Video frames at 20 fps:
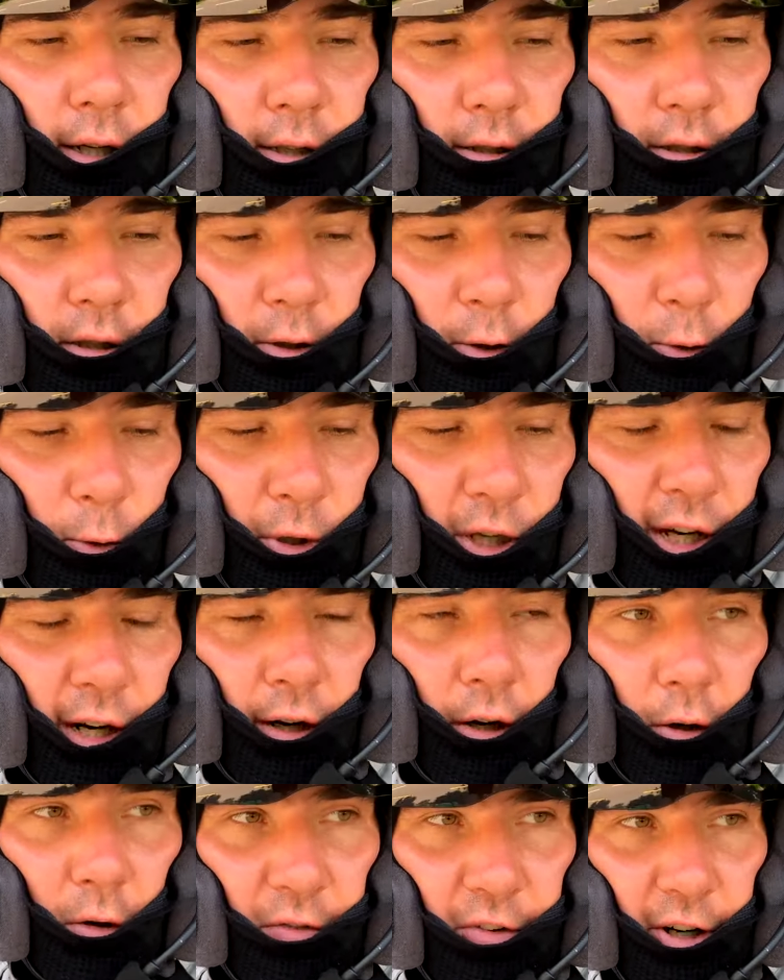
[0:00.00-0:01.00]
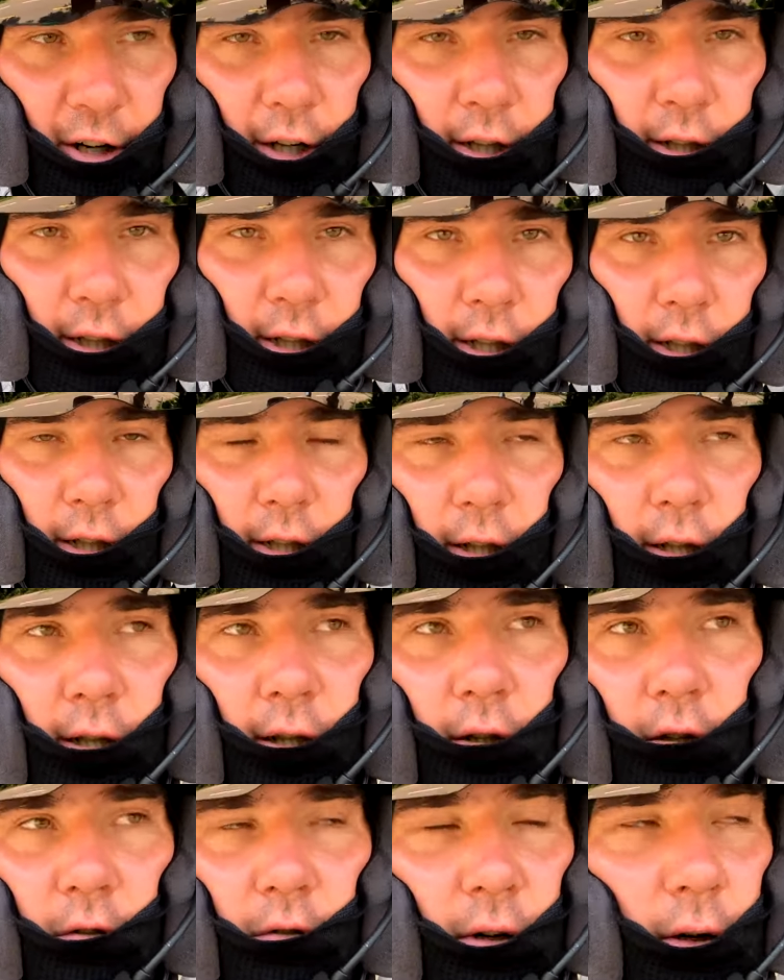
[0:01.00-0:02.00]
So we are overheating
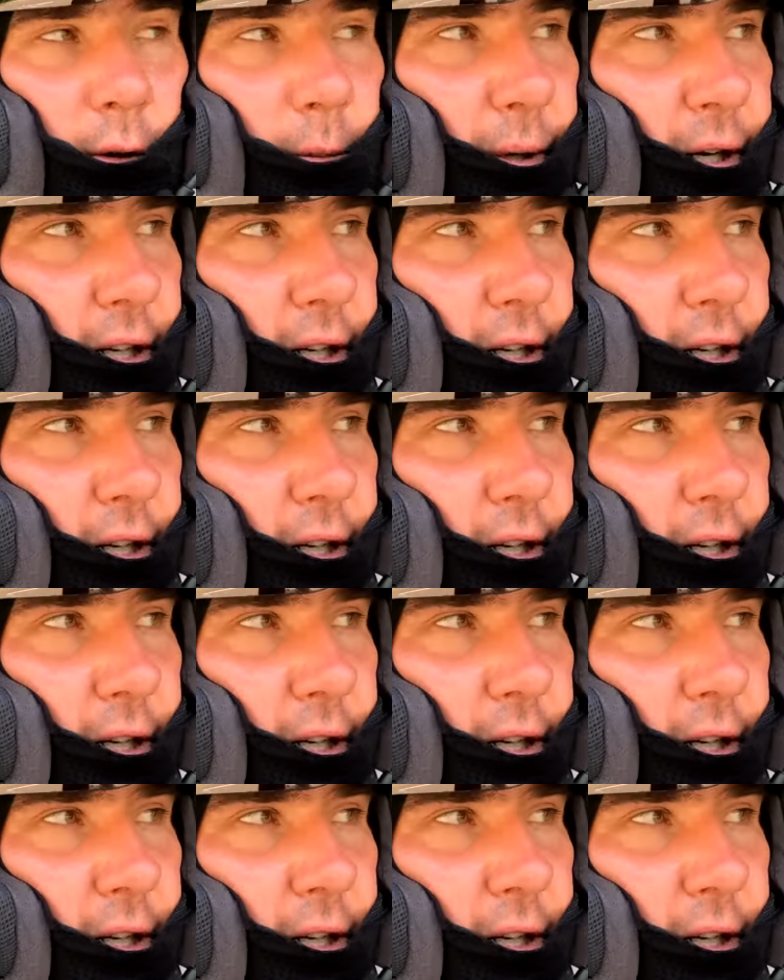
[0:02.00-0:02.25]
very